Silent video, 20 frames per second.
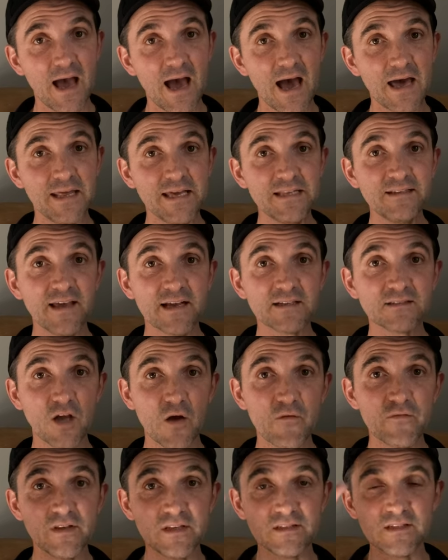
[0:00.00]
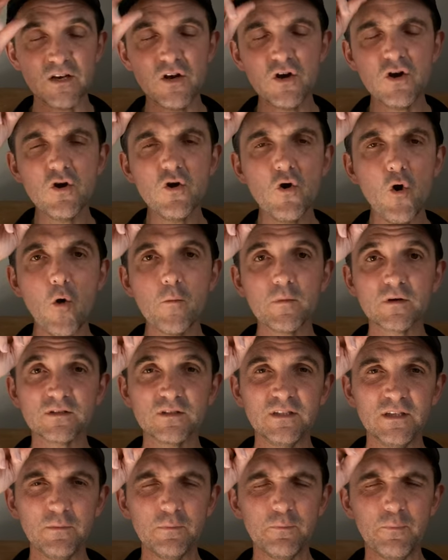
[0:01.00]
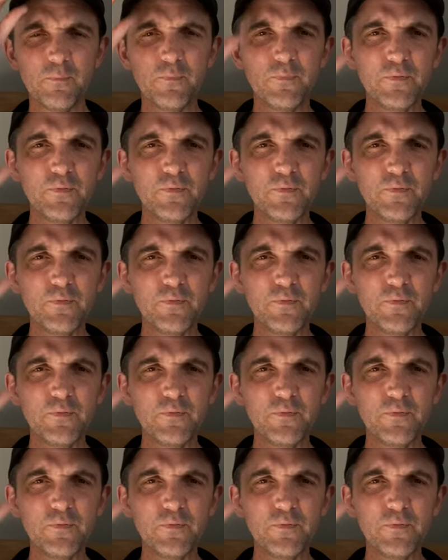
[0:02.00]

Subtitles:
And he takes over this enormously